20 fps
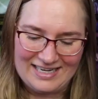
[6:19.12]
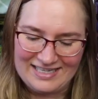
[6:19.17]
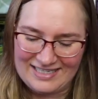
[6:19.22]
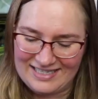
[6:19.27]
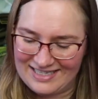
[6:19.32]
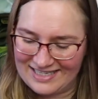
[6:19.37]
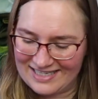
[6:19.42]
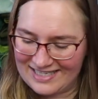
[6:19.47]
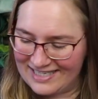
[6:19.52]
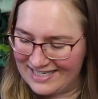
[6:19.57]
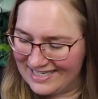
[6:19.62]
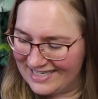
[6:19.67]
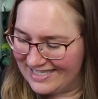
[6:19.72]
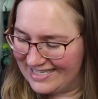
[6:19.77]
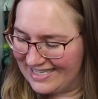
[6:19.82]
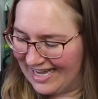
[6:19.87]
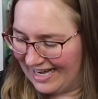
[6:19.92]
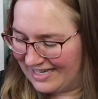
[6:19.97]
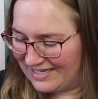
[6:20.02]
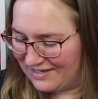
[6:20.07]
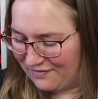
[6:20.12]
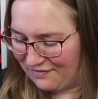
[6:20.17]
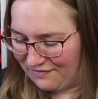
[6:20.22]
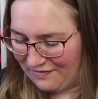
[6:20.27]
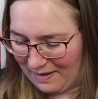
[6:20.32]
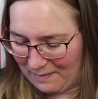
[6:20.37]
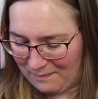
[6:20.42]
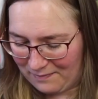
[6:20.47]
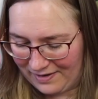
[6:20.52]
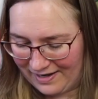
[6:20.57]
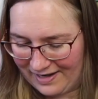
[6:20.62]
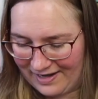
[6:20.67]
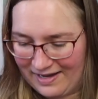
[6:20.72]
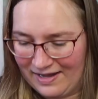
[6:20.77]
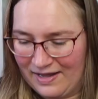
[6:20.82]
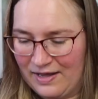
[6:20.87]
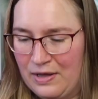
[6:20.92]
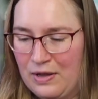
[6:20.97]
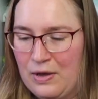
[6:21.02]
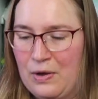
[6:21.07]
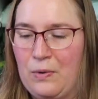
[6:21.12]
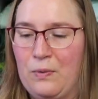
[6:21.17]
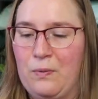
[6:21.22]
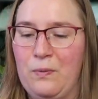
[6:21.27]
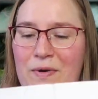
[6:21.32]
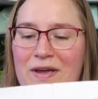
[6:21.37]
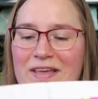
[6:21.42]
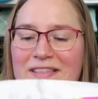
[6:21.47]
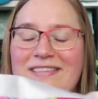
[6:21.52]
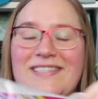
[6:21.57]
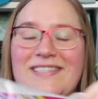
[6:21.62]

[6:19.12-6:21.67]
Disney satin fabric, with